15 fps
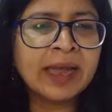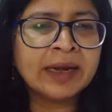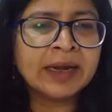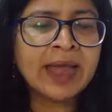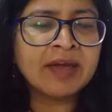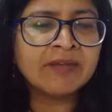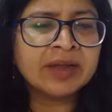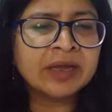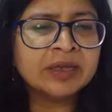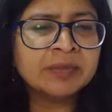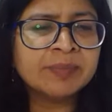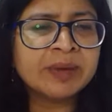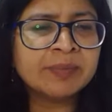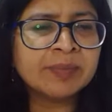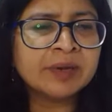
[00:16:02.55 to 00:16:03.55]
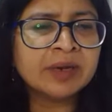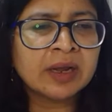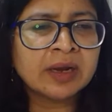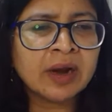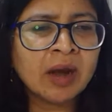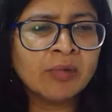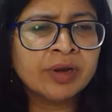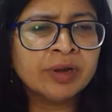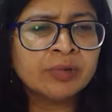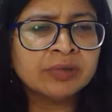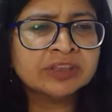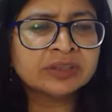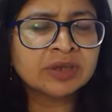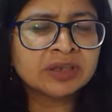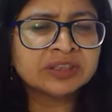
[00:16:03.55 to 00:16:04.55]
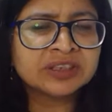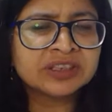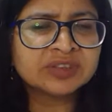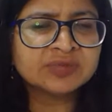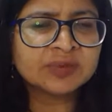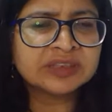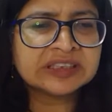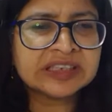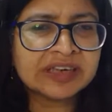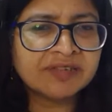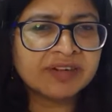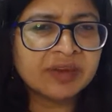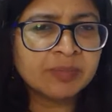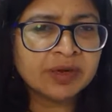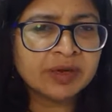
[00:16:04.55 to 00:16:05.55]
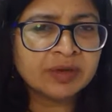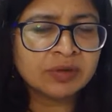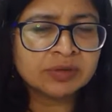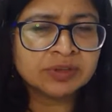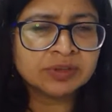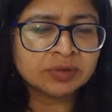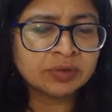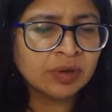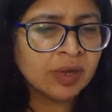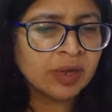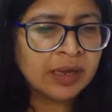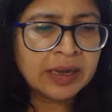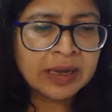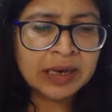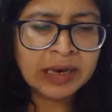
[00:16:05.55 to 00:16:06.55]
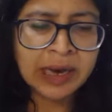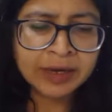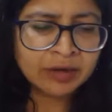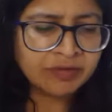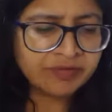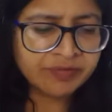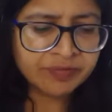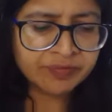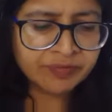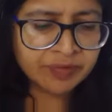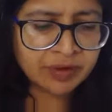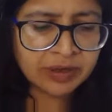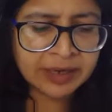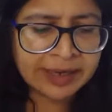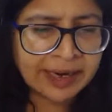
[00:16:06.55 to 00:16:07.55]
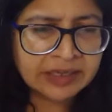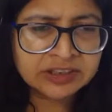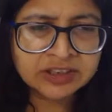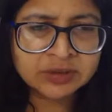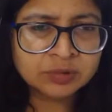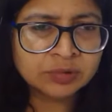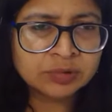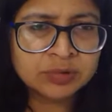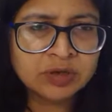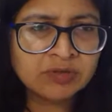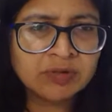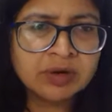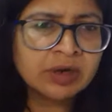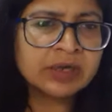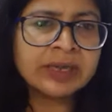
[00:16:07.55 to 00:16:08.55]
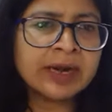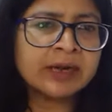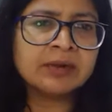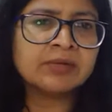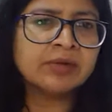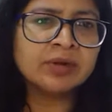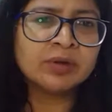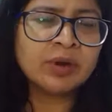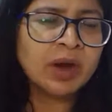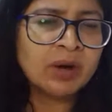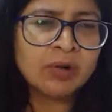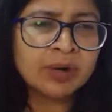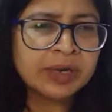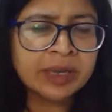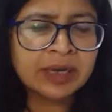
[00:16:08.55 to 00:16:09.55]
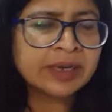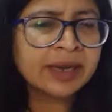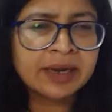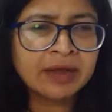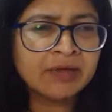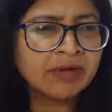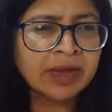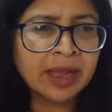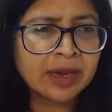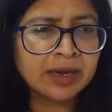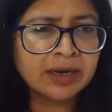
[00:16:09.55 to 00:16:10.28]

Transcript: And having other people around you is not just for safety, but it also kind of connects you to the world that a hotel can never.